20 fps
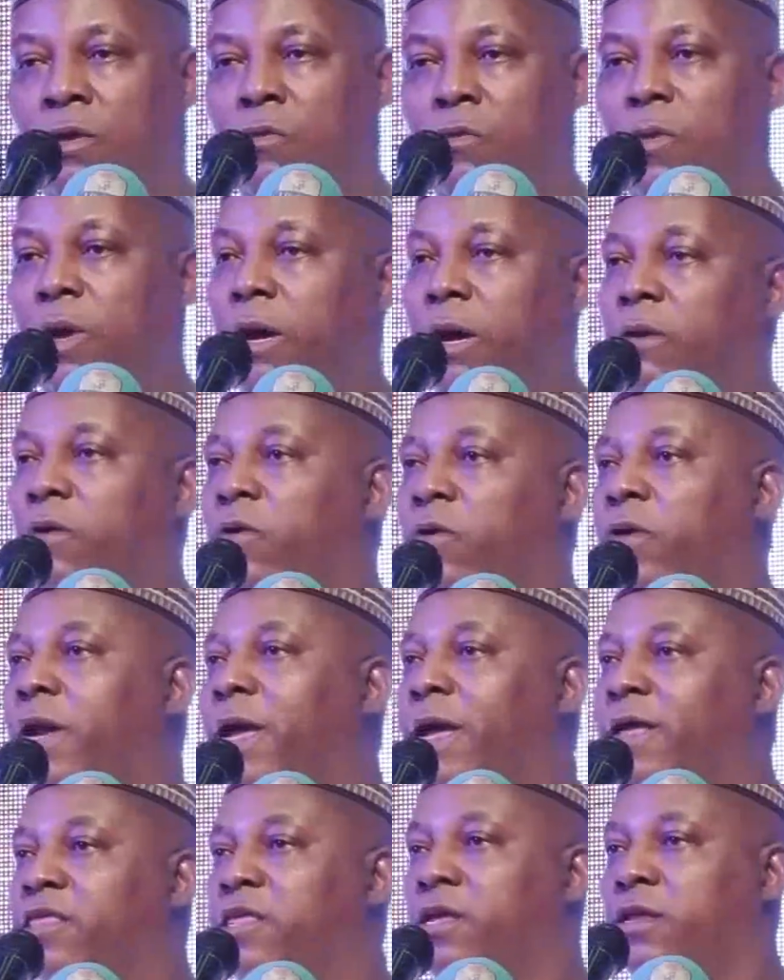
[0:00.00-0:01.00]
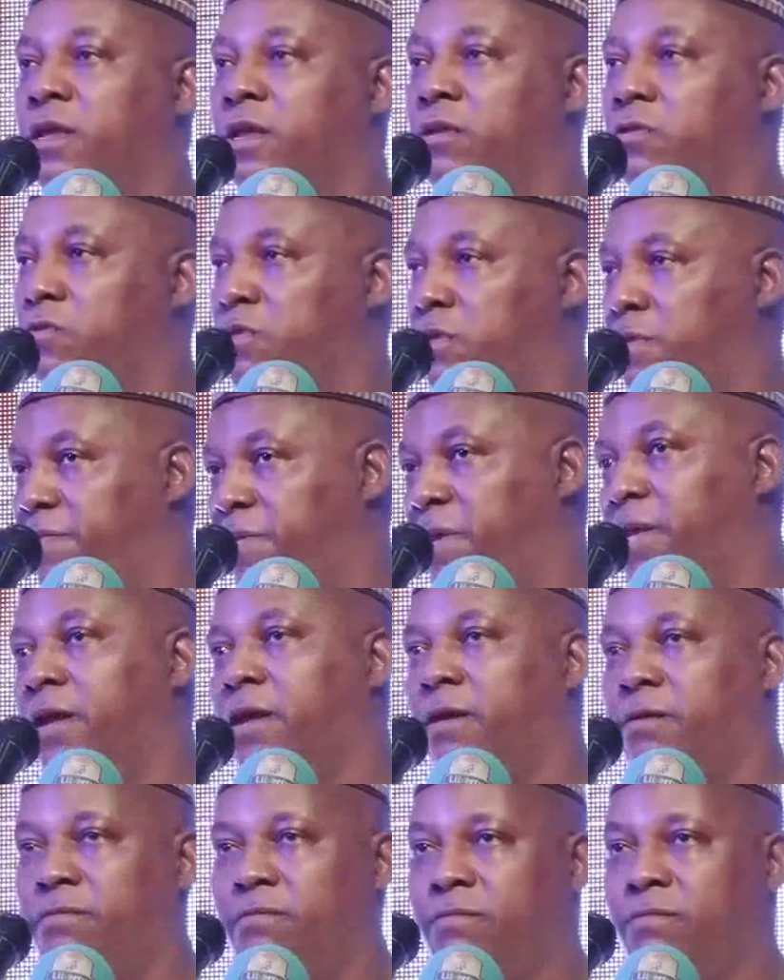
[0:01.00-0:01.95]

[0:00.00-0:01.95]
We are all ushered into the villa.